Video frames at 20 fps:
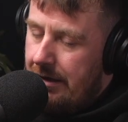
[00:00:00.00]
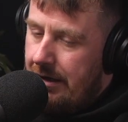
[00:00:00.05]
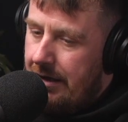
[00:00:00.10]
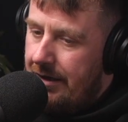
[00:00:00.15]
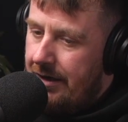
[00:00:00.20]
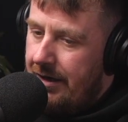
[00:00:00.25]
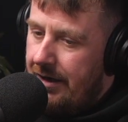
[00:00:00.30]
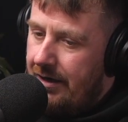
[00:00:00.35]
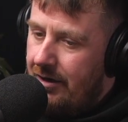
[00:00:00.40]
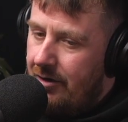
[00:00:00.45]

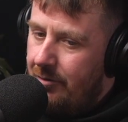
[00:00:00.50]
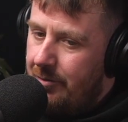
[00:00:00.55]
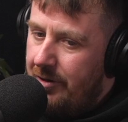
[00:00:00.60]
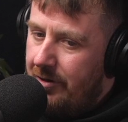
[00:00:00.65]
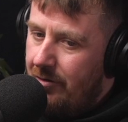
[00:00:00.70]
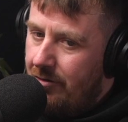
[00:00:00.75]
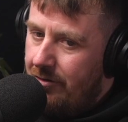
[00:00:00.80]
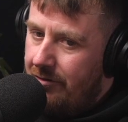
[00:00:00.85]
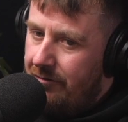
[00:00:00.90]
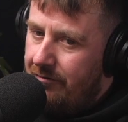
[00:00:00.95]
And then it'll be
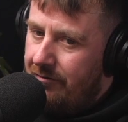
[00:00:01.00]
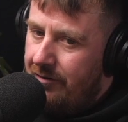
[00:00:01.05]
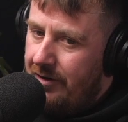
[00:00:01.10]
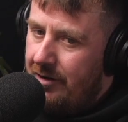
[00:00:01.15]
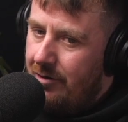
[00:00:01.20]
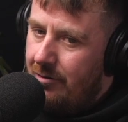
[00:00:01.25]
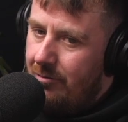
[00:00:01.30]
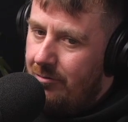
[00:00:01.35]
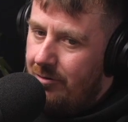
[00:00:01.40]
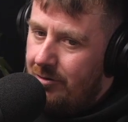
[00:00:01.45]
on
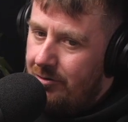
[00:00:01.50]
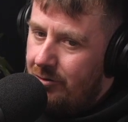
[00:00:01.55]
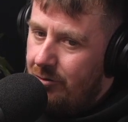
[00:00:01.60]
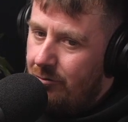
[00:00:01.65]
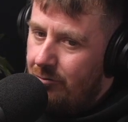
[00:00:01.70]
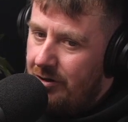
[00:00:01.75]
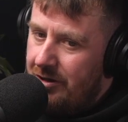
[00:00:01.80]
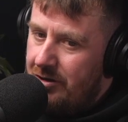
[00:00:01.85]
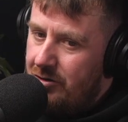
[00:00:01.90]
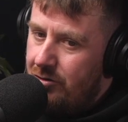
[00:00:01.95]
video on
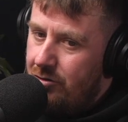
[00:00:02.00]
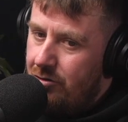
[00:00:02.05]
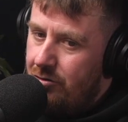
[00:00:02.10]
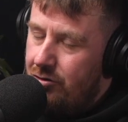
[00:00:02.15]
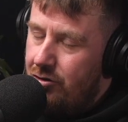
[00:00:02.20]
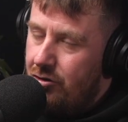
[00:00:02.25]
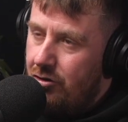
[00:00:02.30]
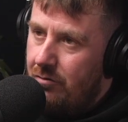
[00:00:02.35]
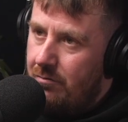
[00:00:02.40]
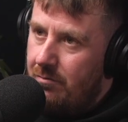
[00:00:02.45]
Tony's
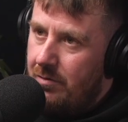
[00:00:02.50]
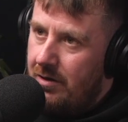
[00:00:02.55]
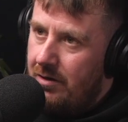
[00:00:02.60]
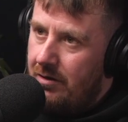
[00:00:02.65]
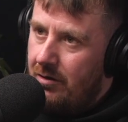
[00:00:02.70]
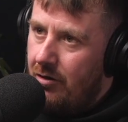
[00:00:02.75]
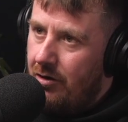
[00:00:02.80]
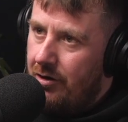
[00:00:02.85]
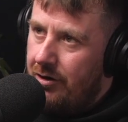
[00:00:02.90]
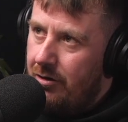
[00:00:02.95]
YouTube
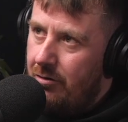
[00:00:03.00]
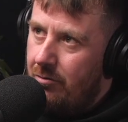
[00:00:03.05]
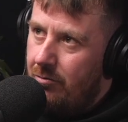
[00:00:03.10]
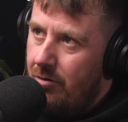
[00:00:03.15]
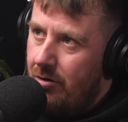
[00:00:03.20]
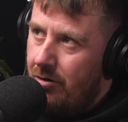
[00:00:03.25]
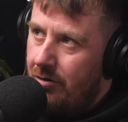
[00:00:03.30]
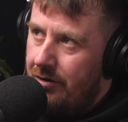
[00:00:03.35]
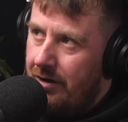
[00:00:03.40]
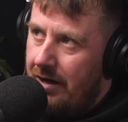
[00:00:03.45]
and audio
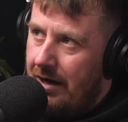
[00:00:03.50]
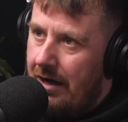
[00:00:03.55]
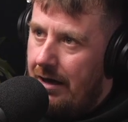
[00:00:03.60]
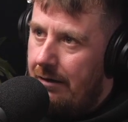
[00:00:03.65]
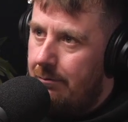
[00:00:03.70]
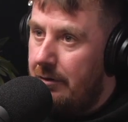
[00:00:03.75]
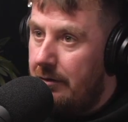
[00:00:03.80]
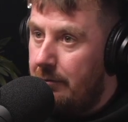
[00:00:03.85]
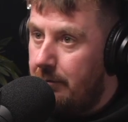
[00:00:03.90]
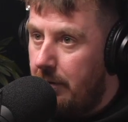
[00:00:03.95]
on
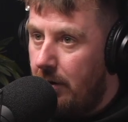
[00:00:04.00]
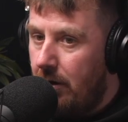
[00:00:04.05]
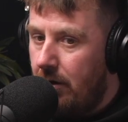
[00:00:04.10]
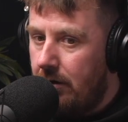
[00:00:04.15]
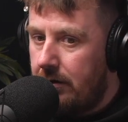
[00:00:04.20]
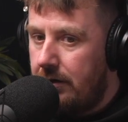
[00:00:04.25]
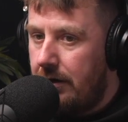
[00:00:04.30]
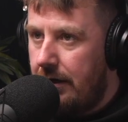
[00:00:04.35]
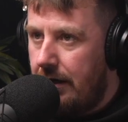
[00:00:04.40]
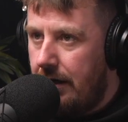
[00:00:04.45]
Apple
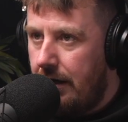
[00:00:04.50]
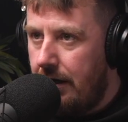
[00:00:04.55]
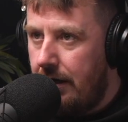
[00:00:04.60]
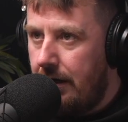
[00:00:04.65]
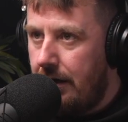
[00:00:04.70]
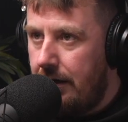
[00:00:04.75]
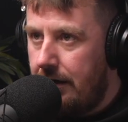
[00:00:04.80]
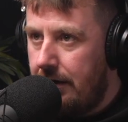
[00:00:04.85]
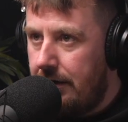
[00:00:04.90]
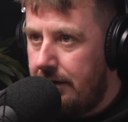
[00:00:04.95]

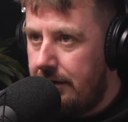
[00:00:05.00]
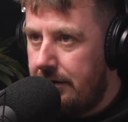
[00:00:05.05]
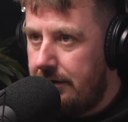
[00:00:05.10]
Podcasts.